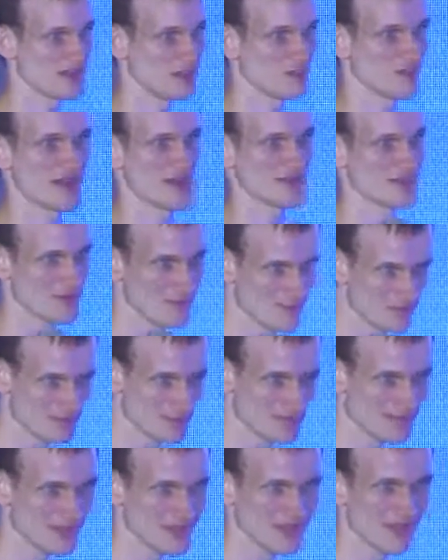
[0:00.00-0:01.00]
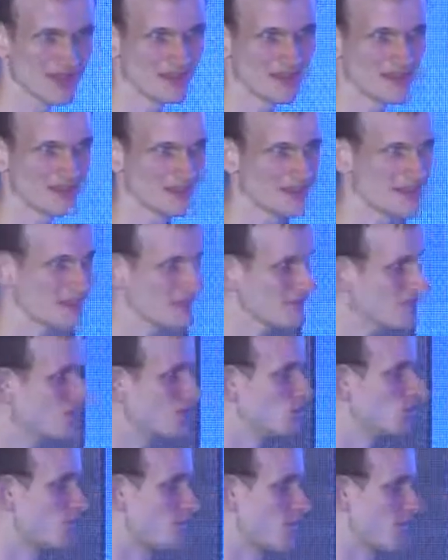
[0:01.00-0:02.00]
whatever. If you
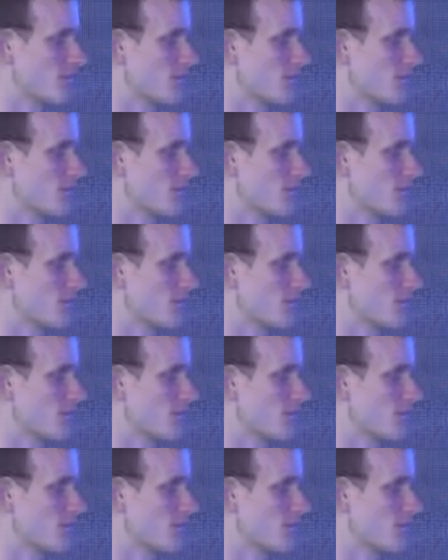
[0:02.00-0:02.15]
want to